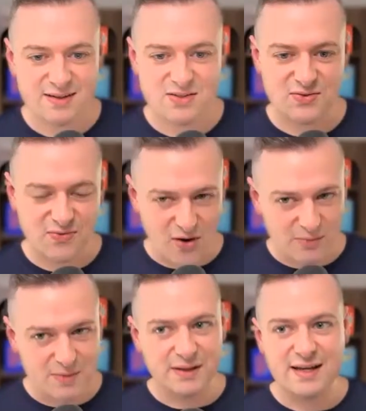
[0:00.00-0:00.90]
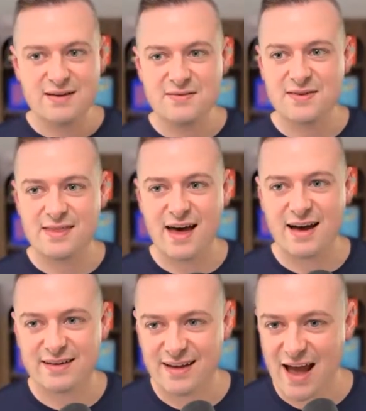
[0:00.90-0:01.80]
firmly believe
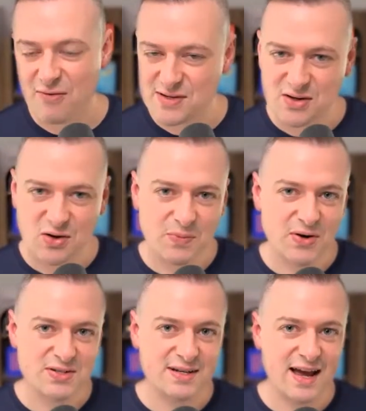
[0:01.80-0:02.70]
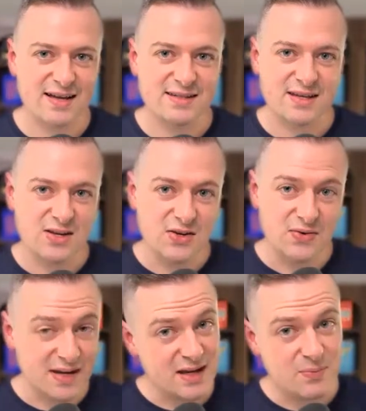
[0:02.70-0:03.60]
that every single person has
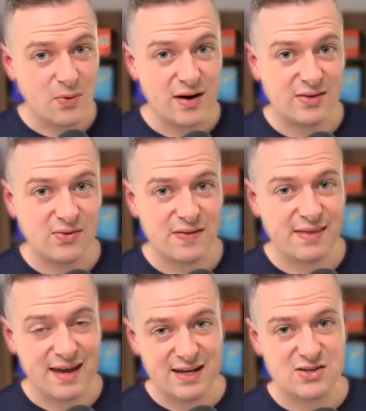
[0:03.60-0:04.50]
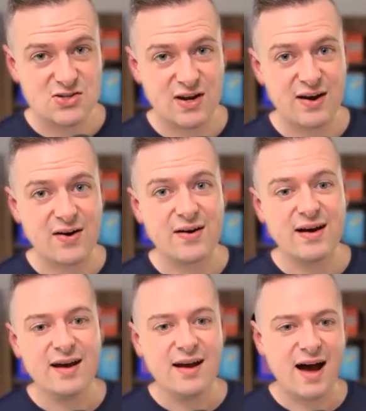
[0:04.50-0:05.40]
unique breakthrough that they can share
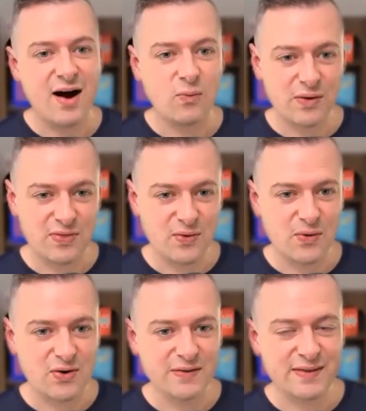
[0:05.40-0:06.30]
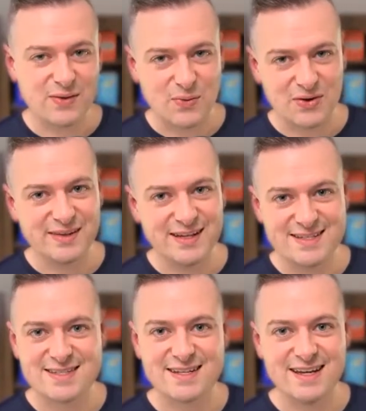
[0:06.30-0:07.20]
with the world, that the world
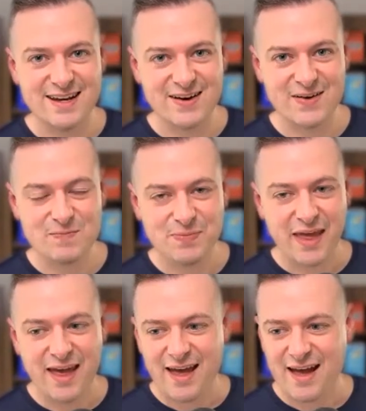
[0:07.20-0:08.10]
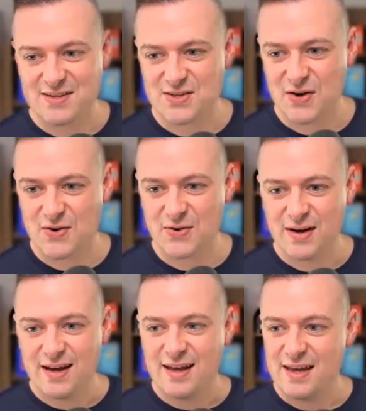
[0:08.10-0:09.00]
needs to hear. And so
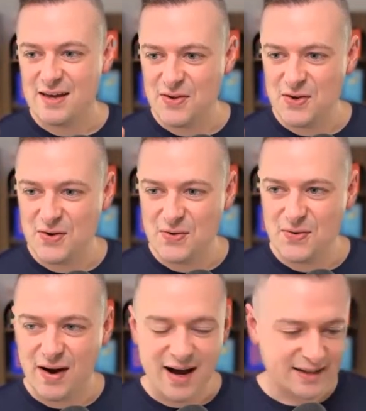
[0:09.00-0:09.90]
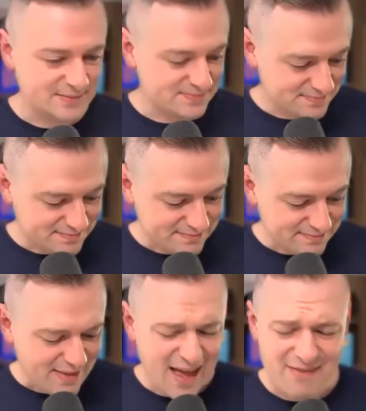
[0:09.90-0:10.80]
if you
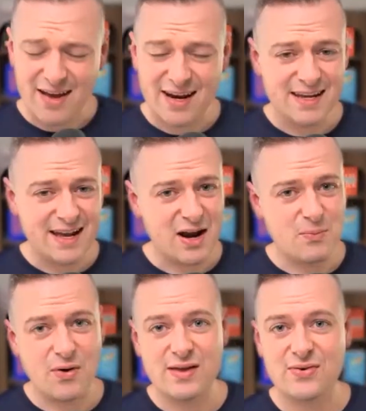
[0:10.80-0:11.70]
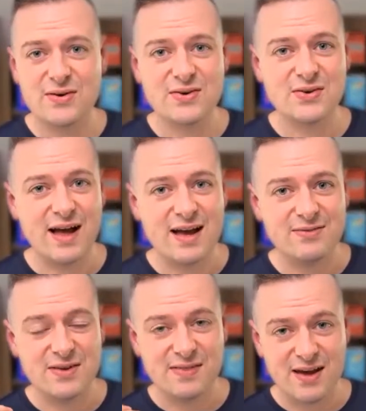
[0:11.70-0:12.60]
have had any kind of breakthrough in your life,
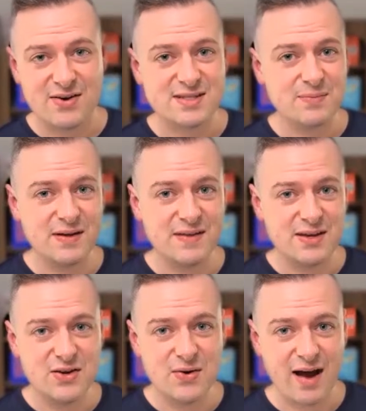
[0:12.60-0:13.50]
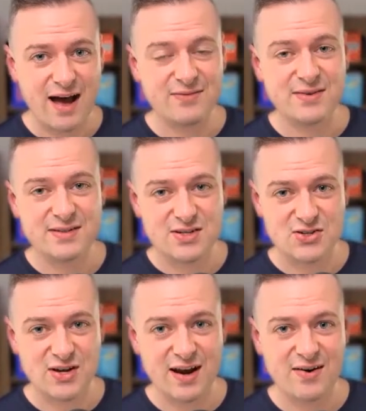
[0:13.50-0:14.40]
there's something that you have to
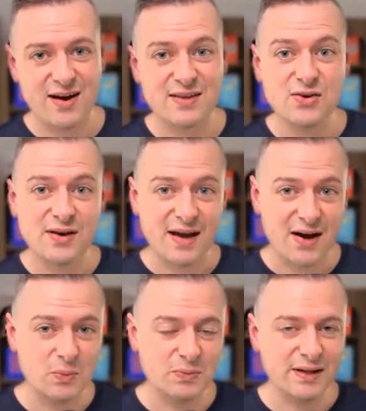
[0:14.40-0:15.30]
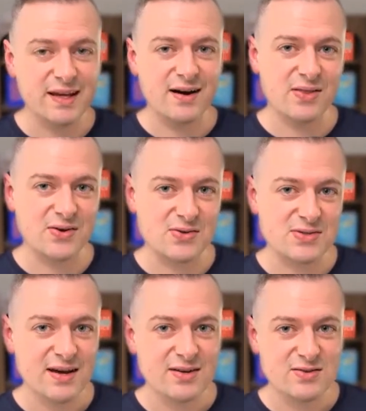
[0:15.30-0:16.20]
share, and you can help lead others
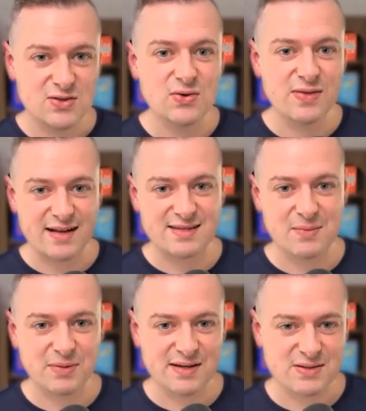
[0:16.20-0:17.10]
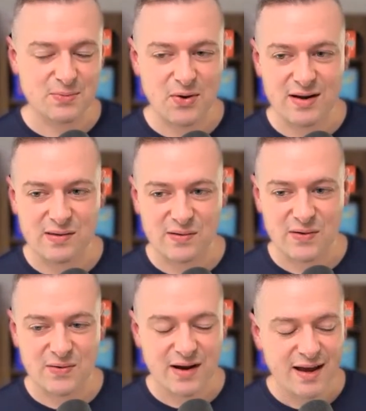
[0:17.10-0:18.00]
to that same place of breakthrough.
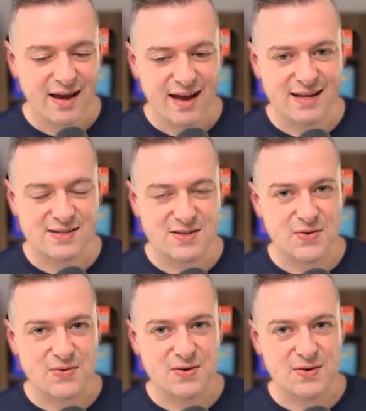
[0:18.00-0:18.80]
And so